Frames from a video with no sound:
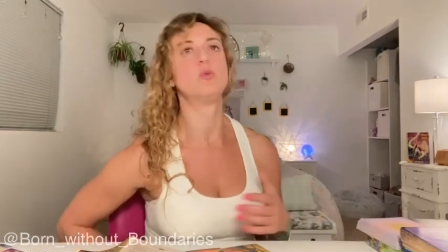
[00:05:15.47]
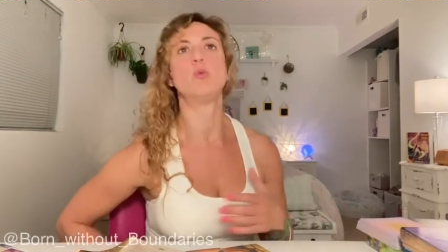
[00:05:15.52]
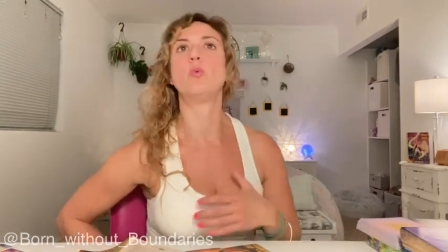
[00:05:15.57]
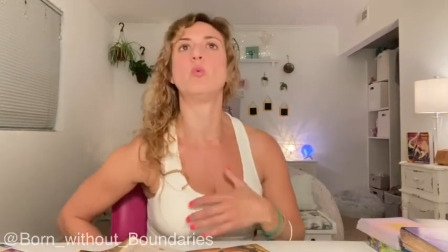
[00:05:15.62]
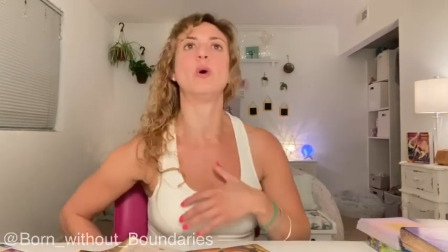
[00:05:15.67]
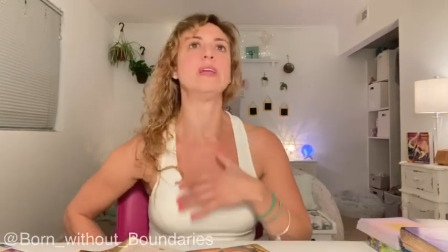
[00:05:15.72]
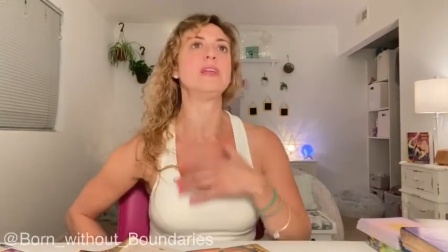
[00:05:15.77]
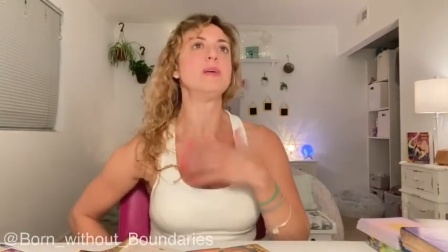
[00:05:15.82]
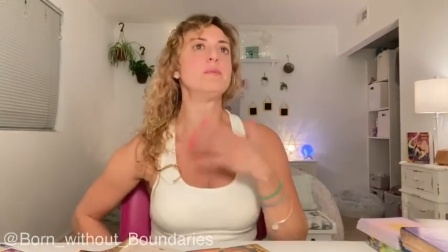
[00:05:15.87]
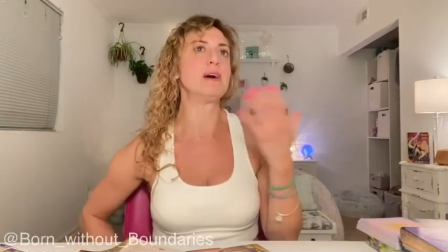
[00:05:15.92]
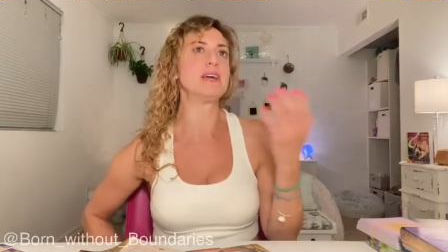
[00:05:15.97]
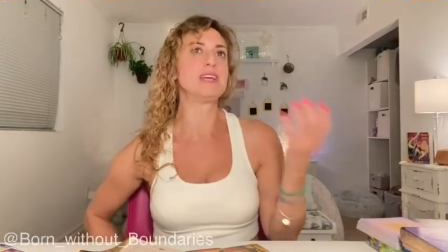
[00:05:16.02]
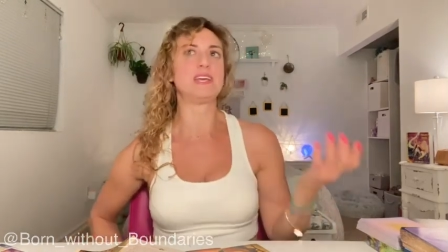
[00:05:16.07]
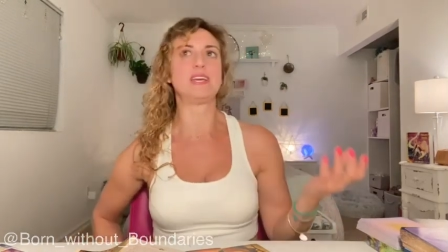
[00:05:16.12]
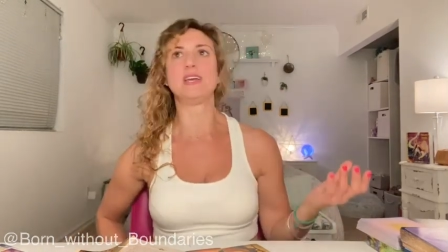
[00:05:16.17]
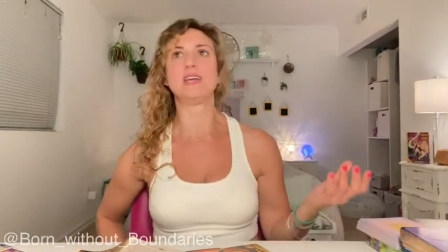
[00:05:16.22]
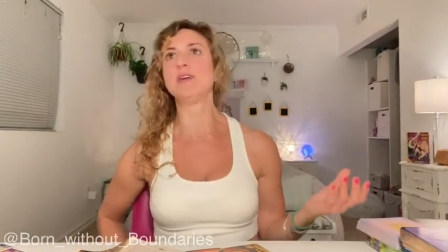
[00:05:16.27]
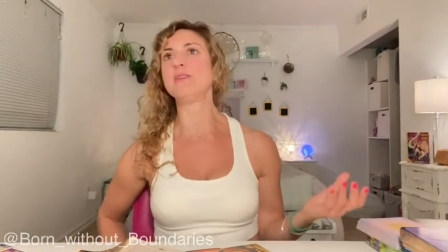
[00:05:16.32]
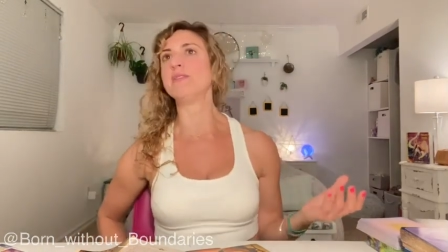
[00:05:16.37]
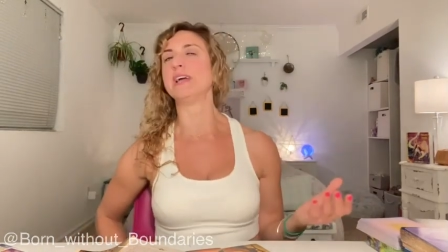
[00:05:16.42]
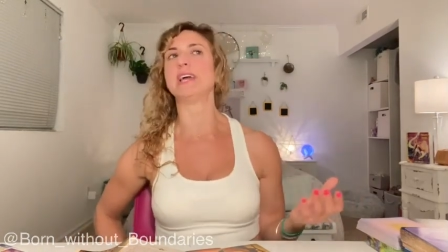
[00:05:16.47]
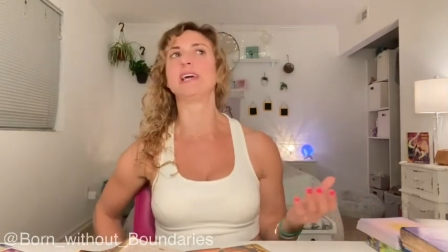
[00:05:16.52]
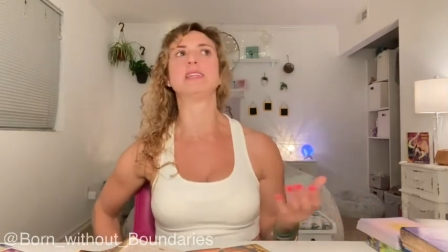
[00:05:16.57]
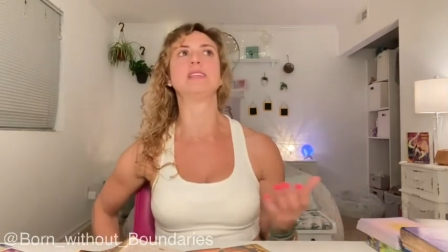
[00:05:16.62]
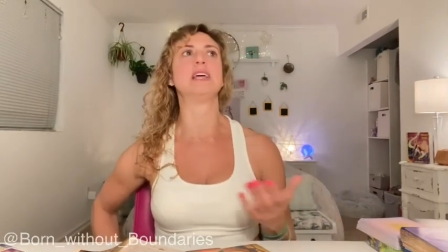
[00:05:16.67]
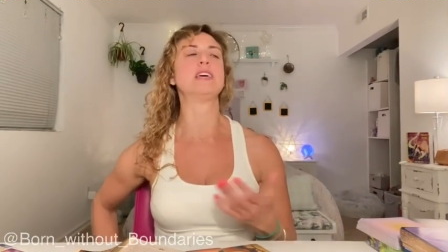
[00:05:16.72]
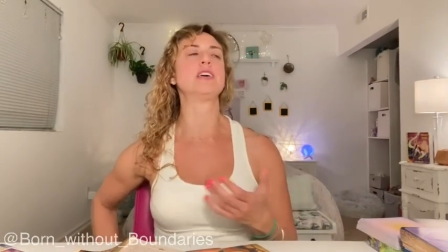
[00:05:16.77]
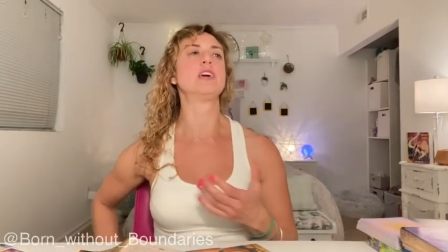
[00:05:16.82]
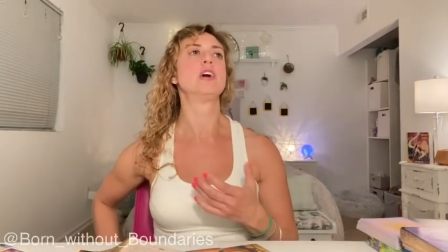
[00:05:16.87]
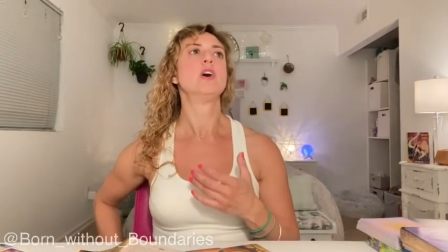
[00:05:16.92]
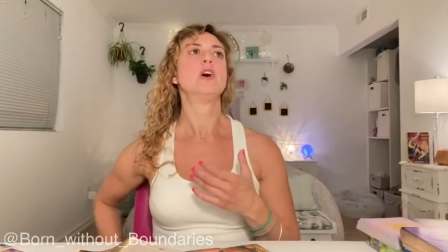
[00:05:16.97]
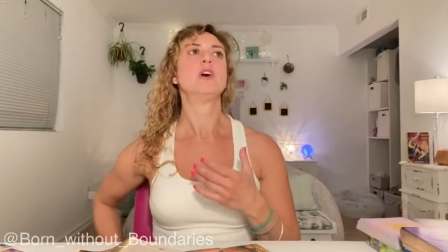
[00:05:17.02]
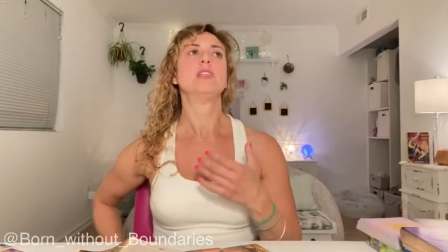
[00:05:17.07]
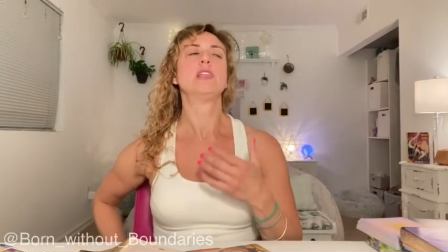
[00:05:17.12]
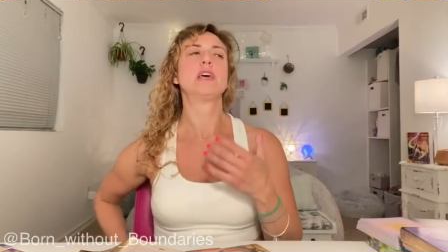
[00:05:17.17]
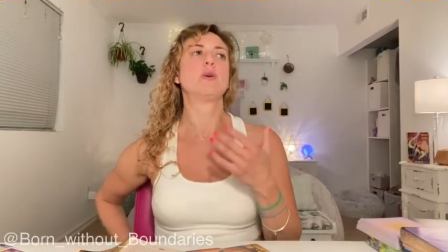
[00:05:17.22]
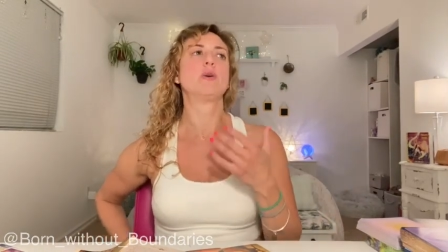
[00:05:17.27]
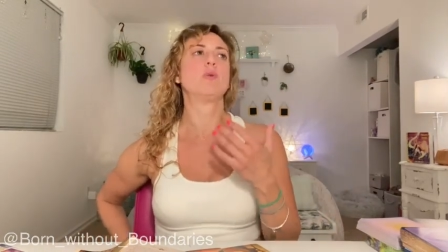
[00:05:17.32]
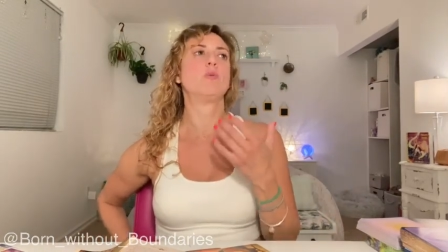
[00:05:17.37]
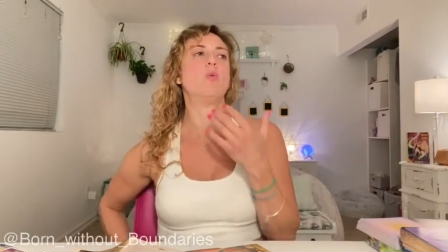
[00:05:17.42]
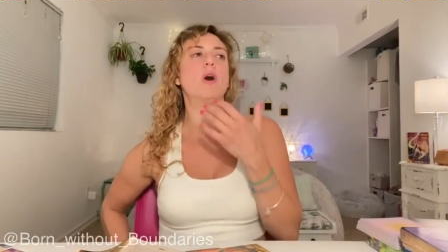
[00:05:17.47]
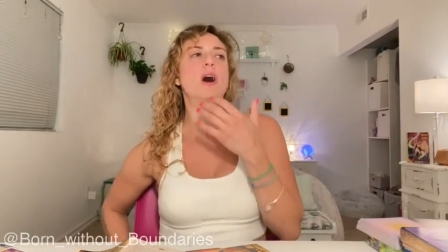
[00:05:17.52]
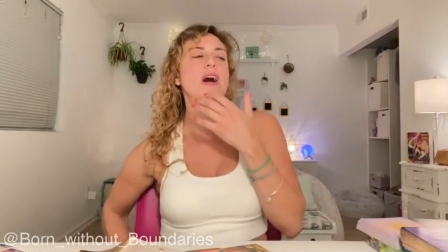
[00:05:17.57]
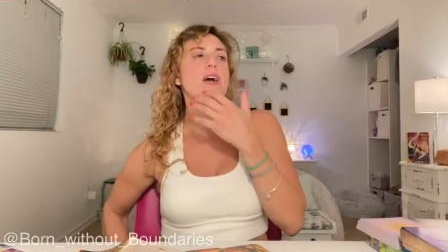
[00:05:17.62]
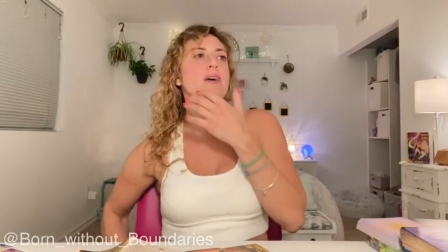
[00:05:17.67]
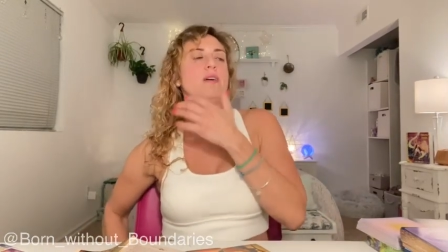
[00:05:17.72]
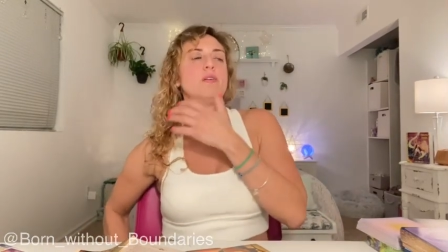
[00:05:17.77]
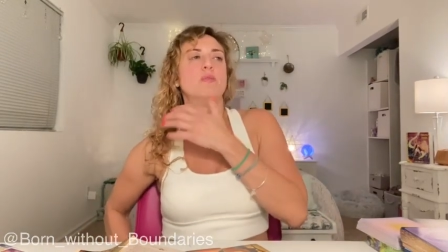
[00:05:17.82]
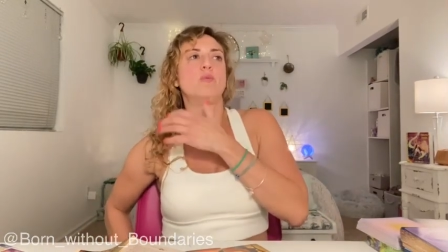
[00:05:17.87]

What am I hearing? Like, like why,